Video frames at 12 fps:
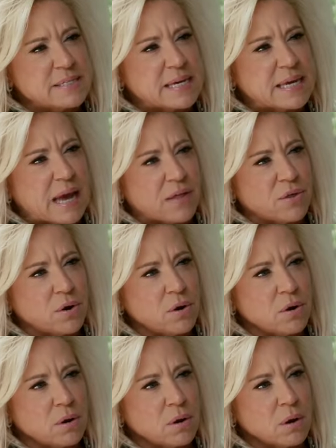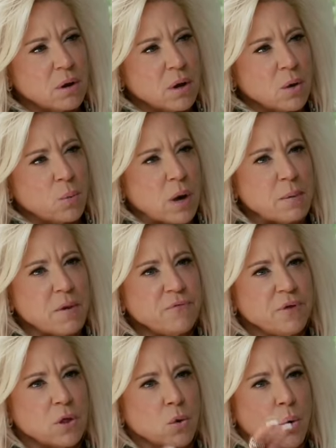uh, what it's like behind the
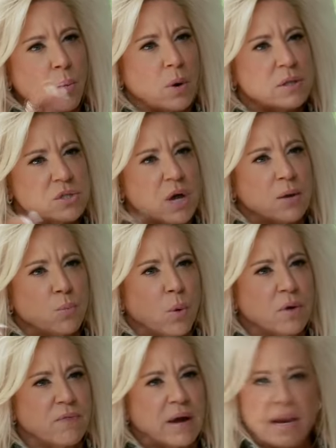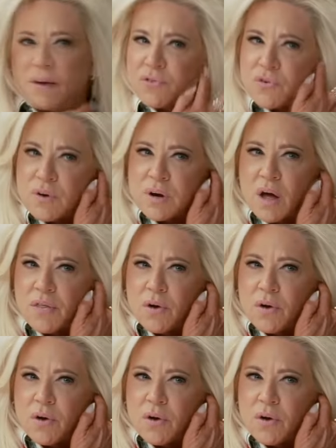scenes, you know, me getting ready, preparing